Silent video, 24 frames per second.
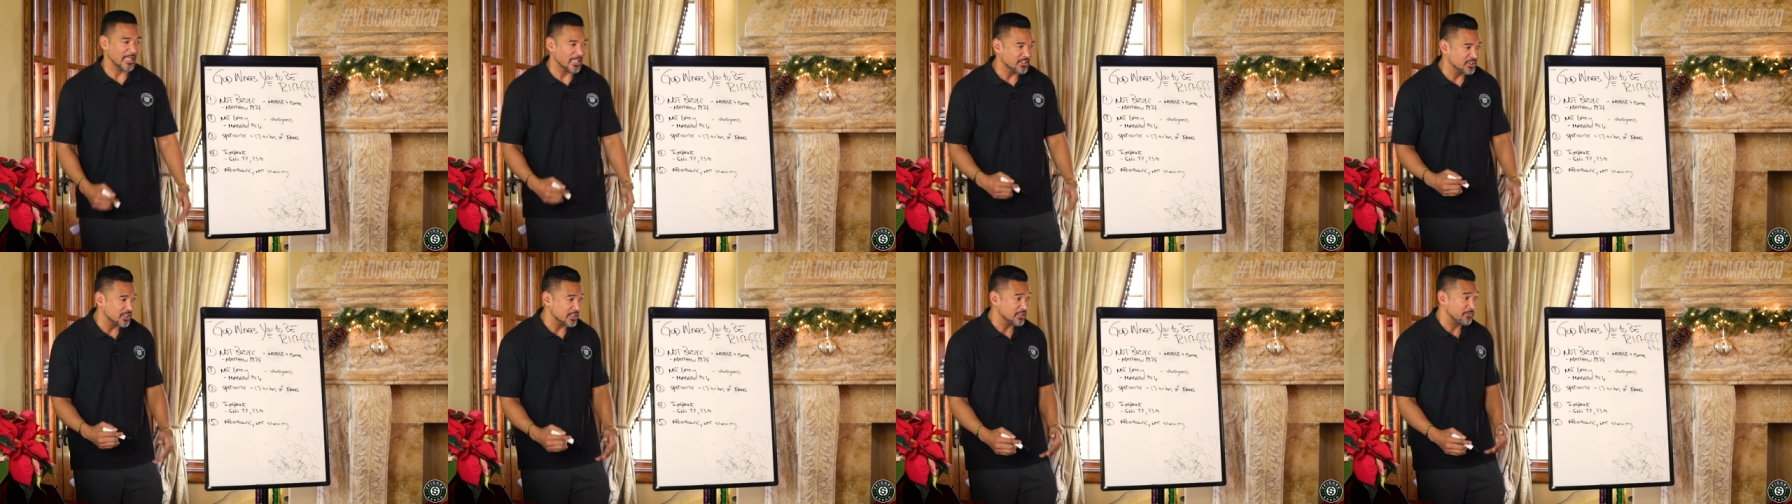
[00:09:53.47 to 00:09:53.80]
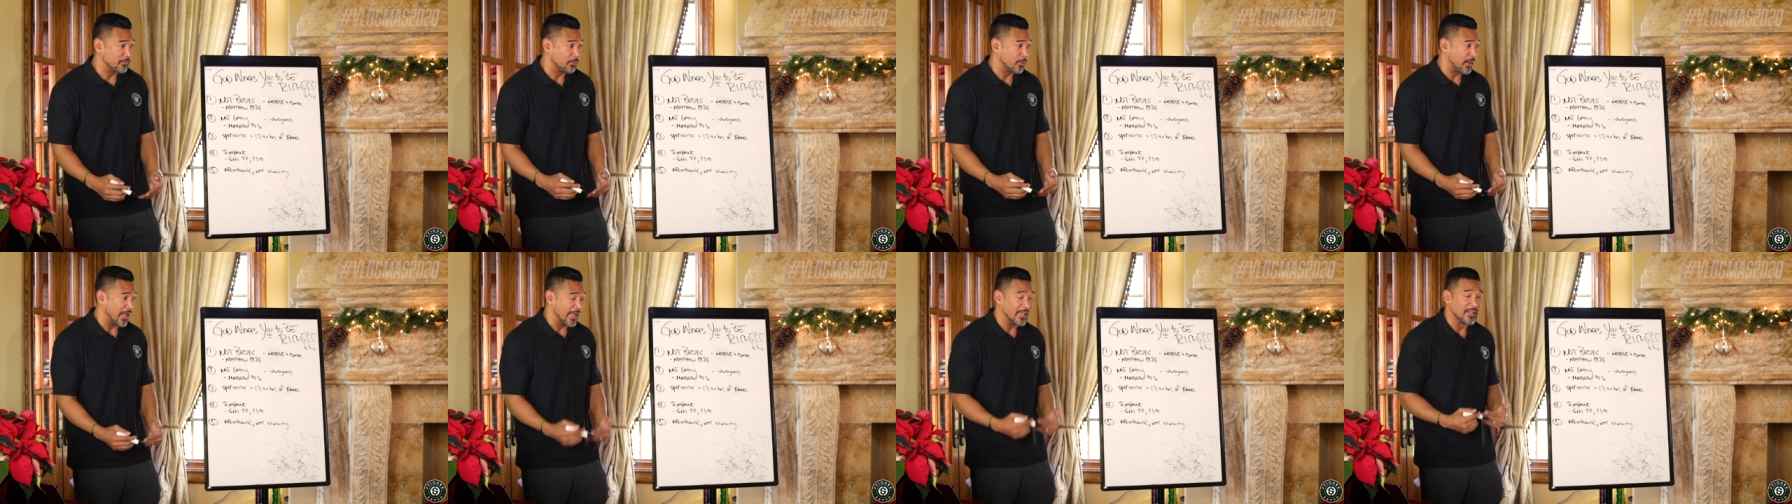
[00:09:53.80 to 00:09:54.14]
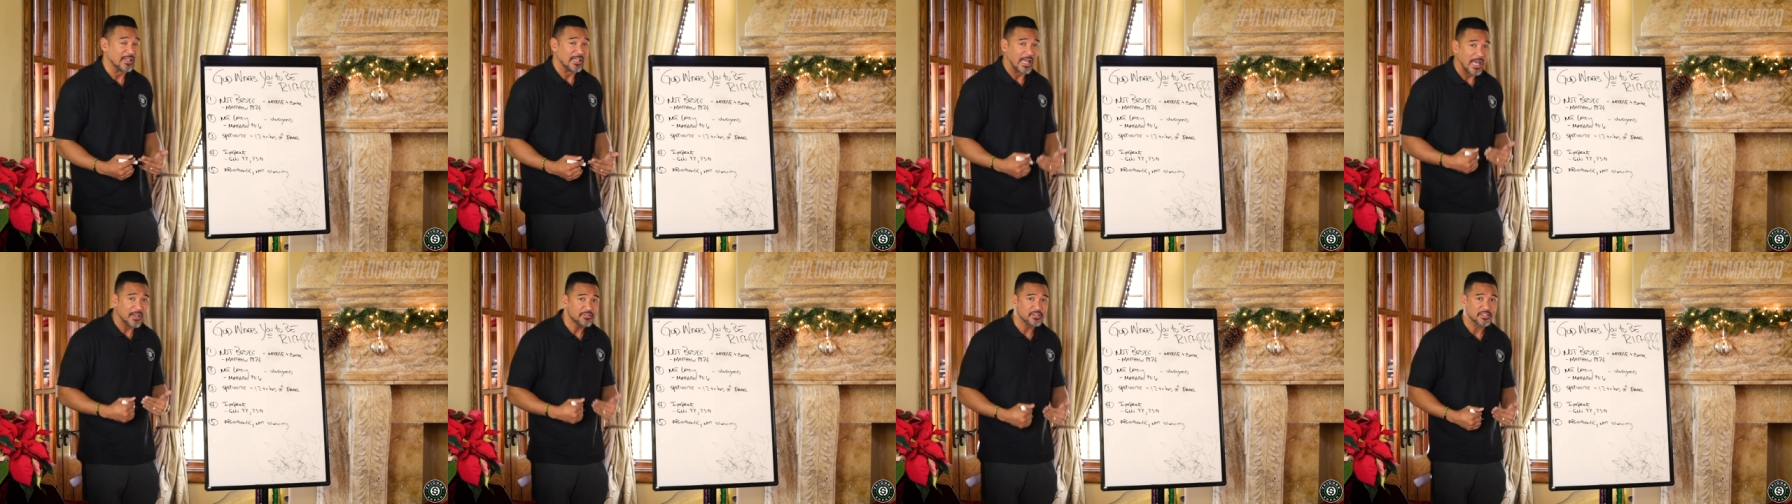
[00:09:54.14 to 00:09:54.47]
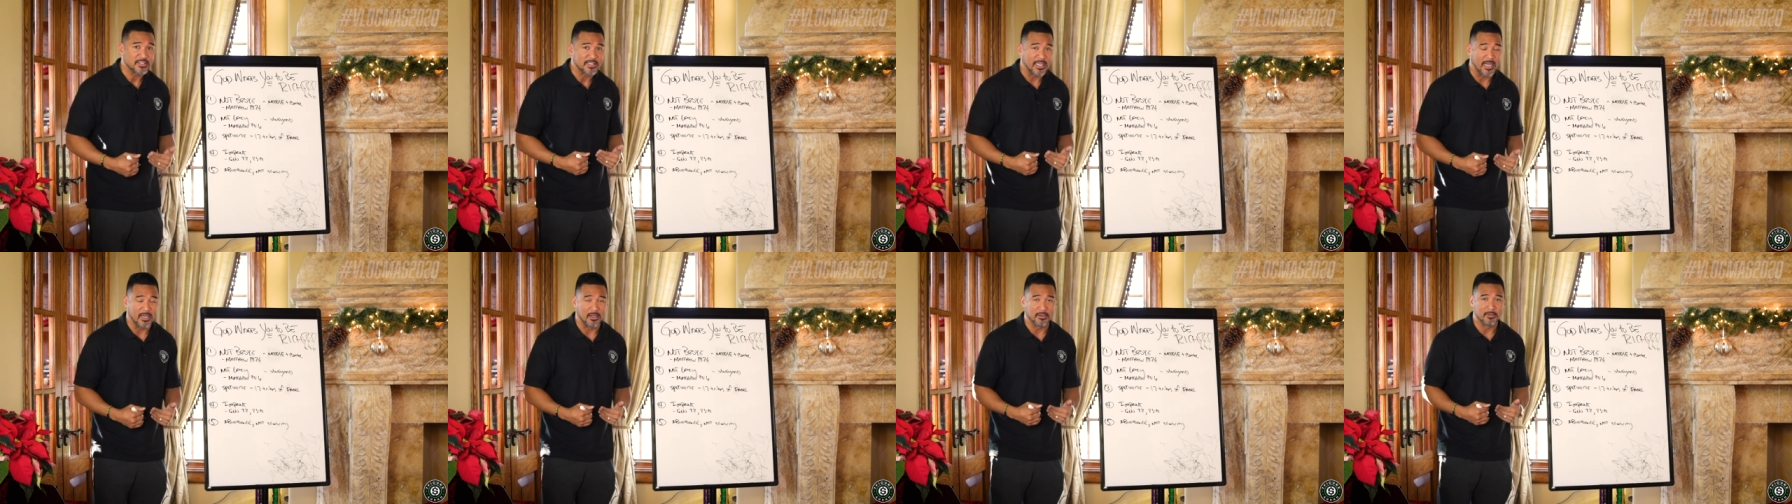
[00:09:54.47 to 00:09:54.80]
not just for a
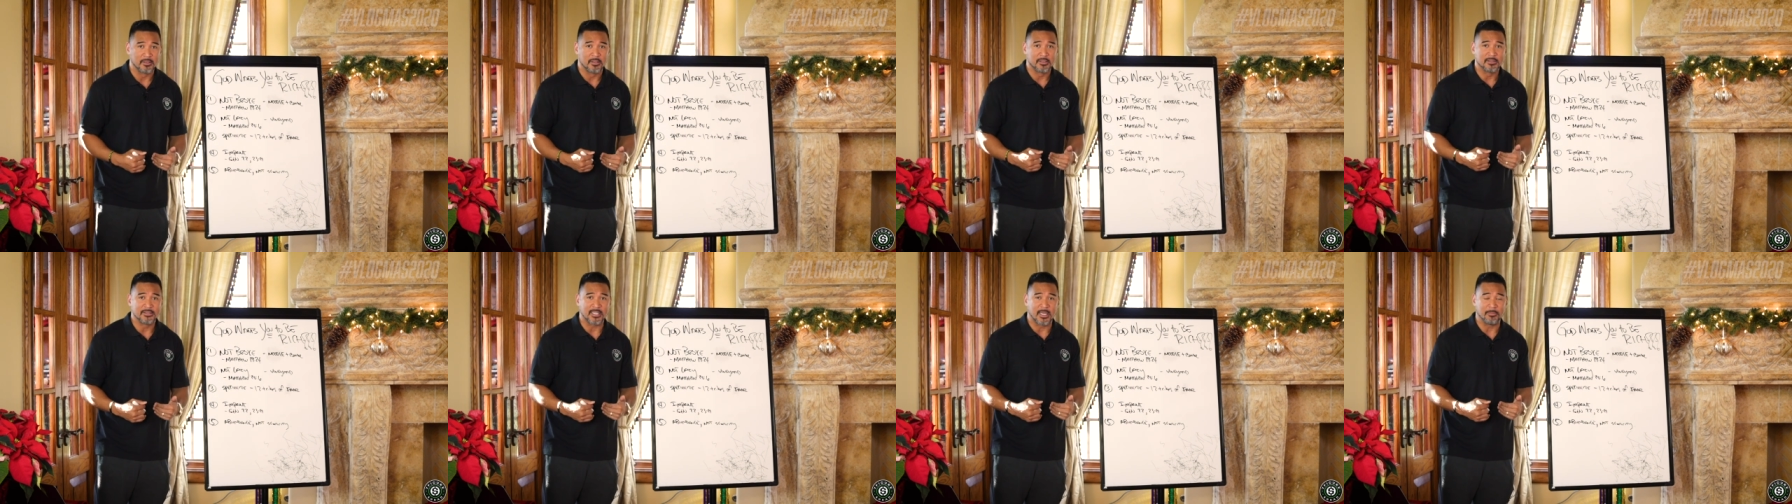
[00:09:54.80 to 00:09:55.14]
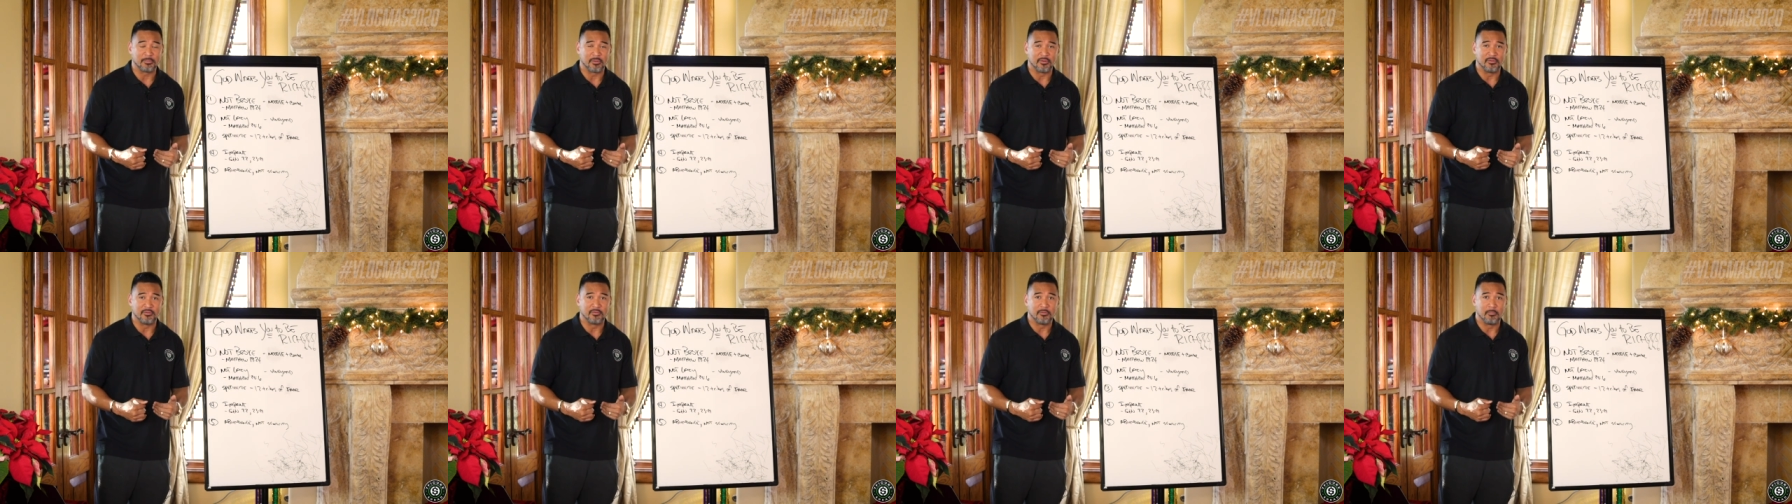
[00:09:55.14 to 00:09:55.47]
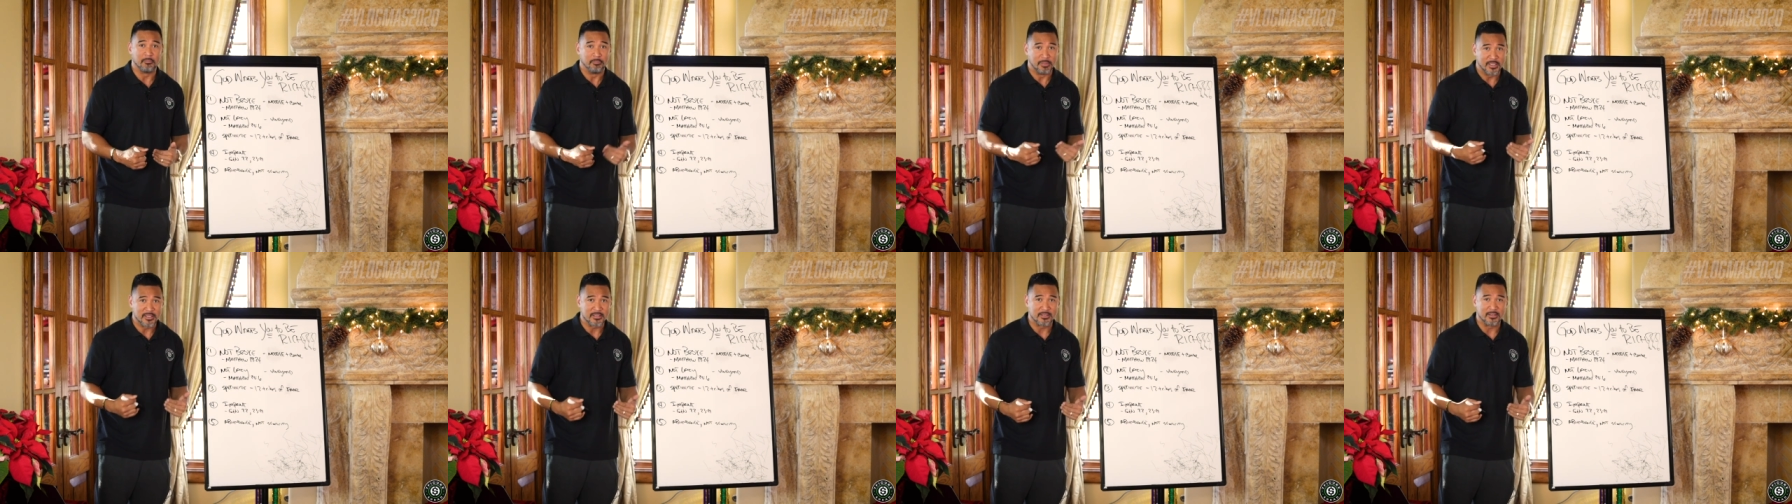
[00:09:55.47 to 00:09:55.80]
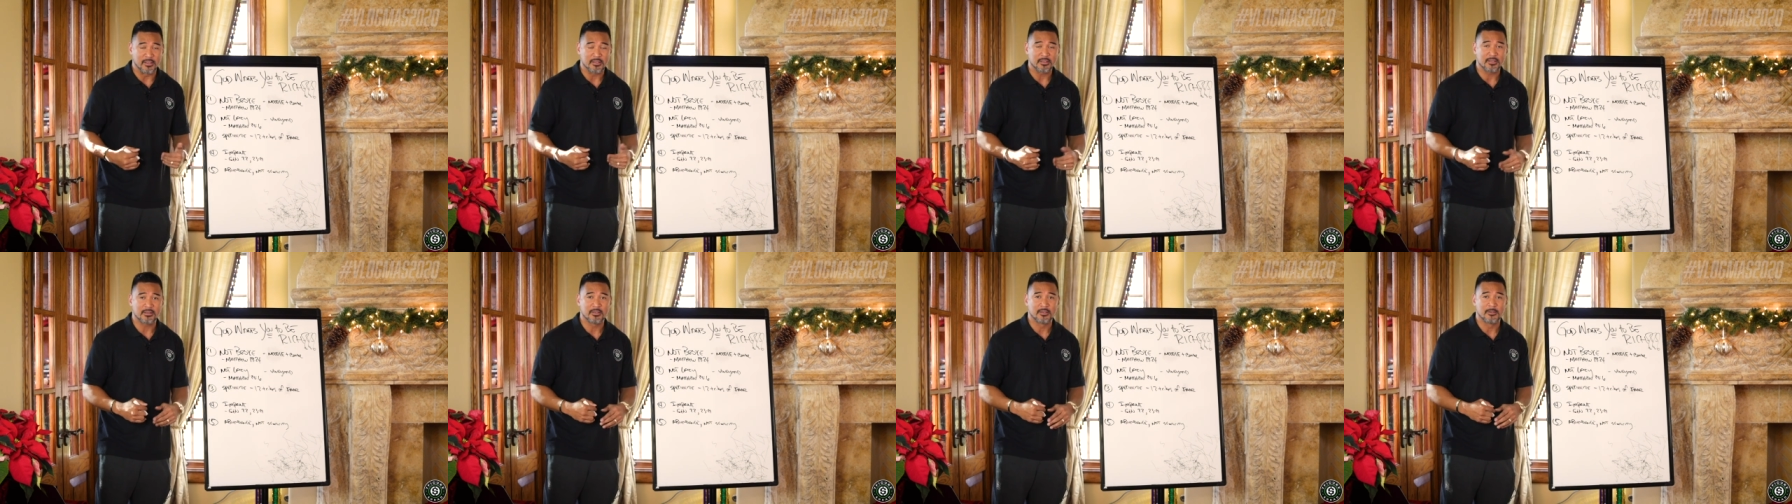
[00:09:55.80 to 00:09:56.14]
lifestyle type of
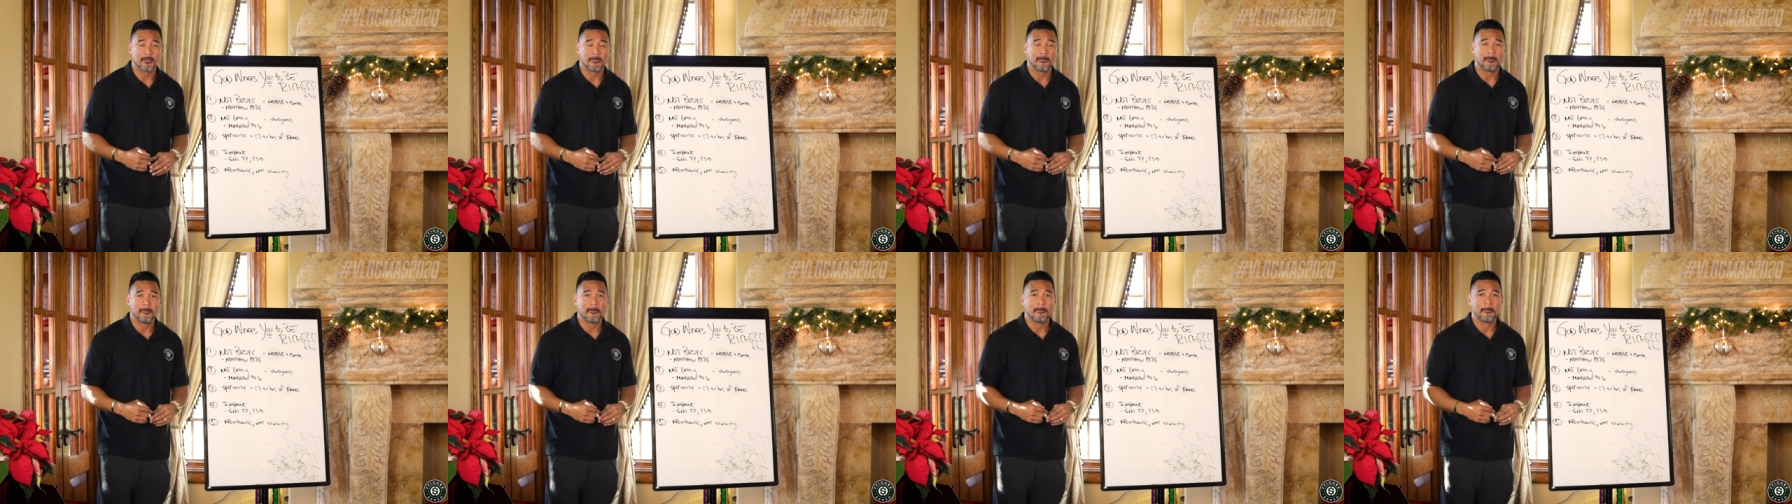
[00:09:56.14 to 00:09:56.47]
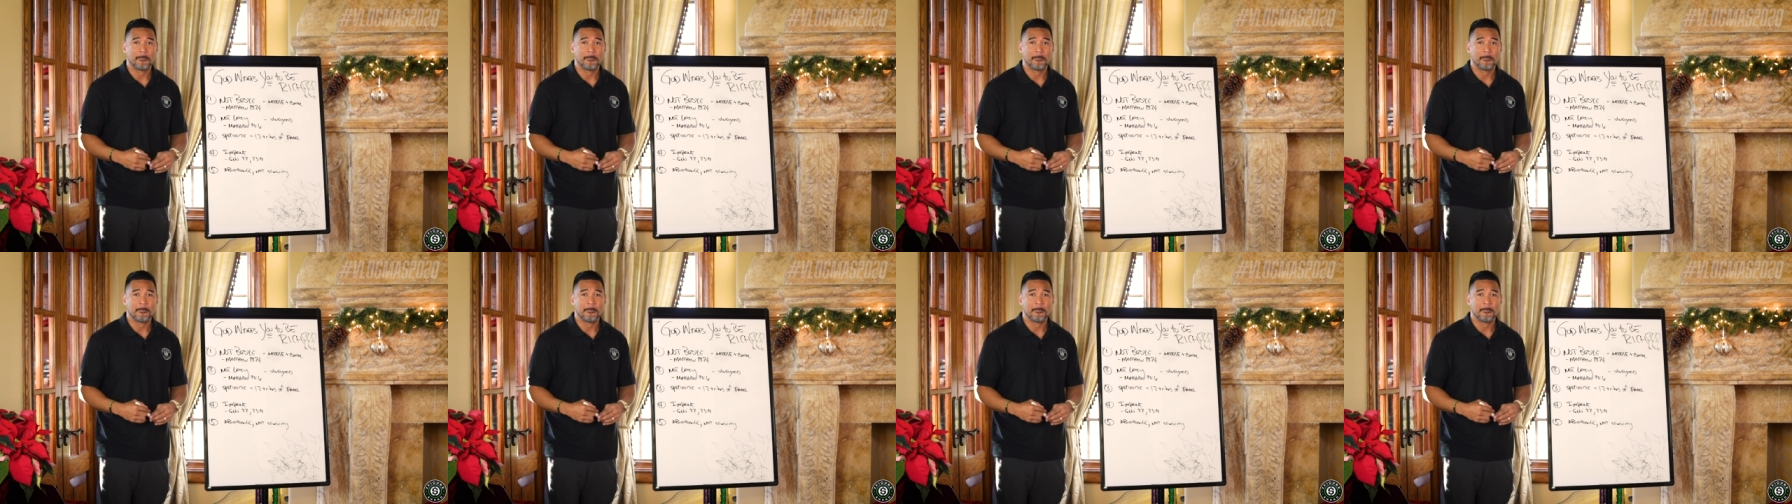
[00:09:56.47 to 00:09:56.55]
business,